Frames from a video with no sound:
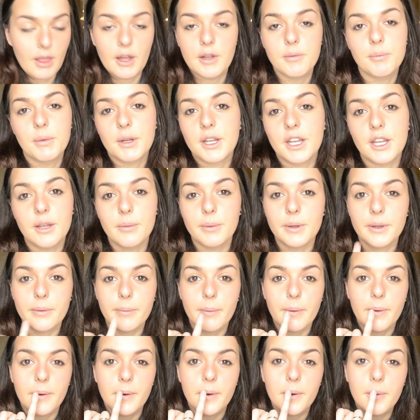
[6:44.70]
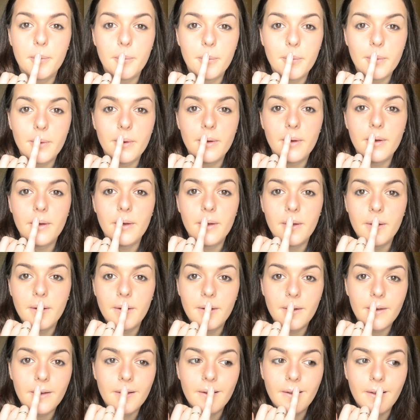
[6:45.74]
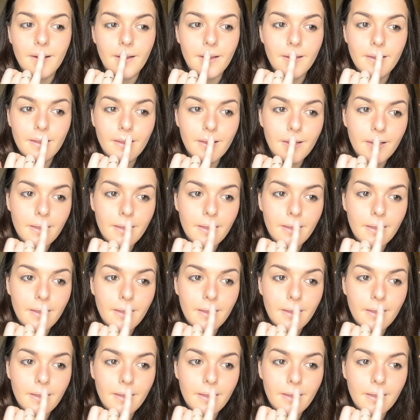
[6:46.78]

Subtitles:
load my Cupid's bow because